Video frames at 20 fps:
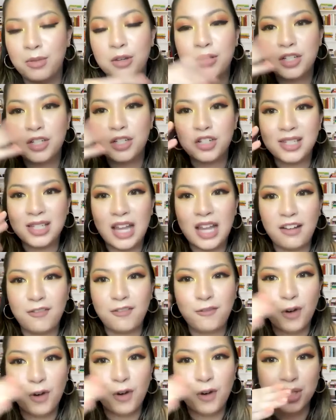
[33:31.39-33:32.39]
You can just like
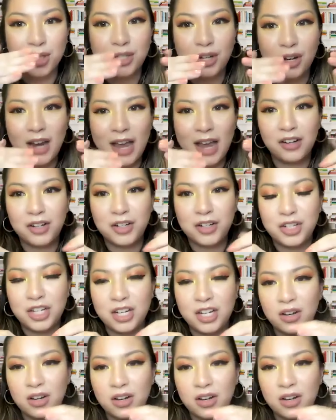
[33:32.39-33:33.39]
focus your
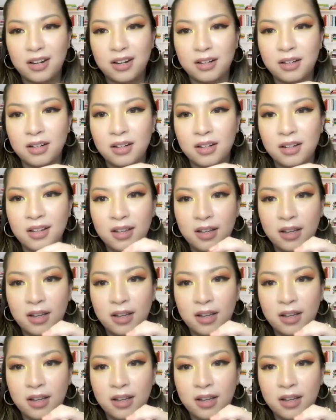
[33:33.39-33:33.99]
energy on